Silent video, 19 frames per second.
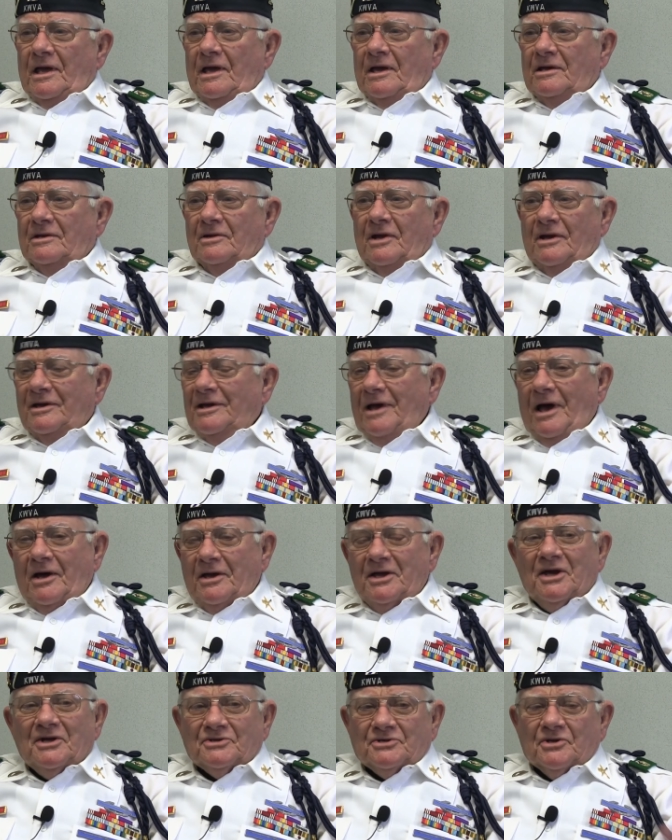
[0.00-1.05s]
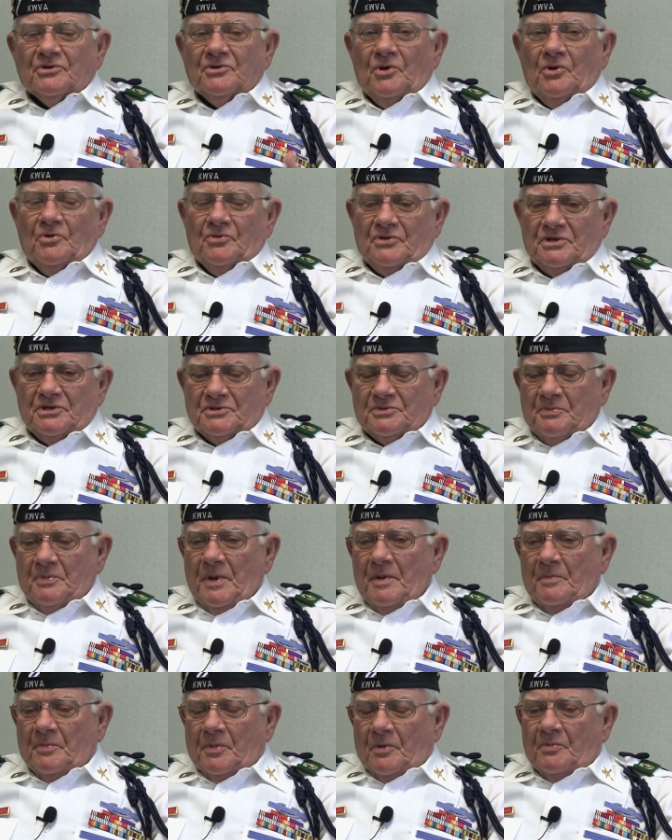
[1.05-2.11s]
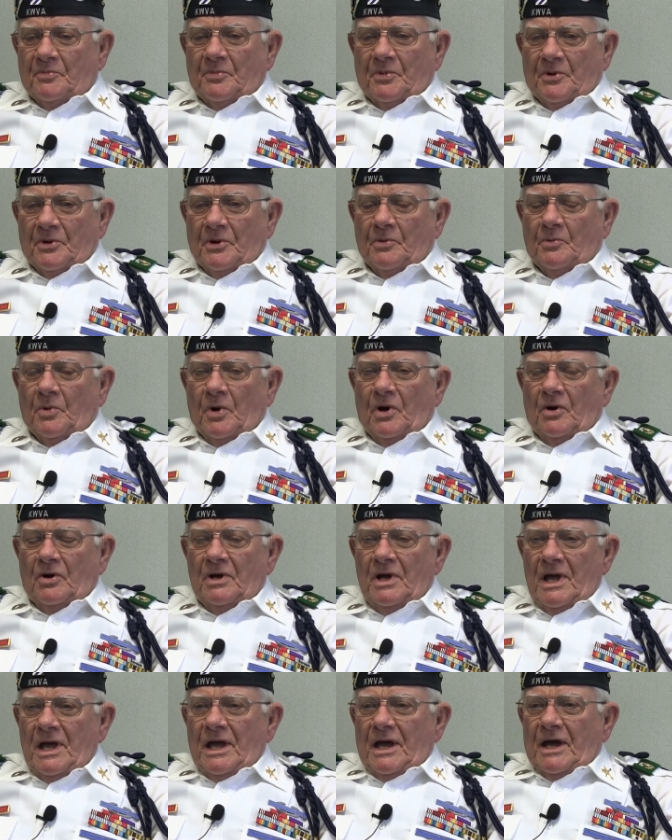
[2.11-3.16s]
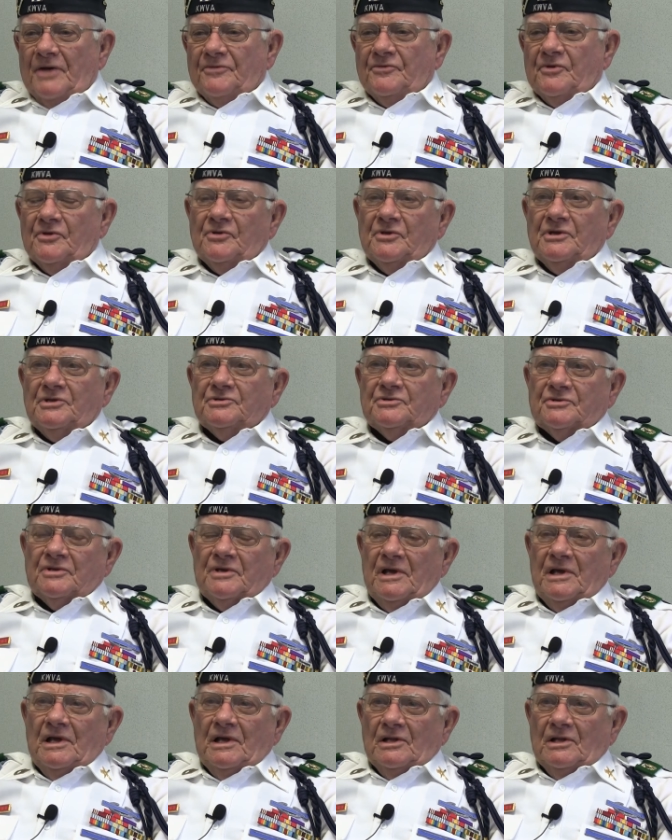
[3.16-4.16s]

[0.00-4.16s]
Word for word: and I, I got to know these people pretty well and then these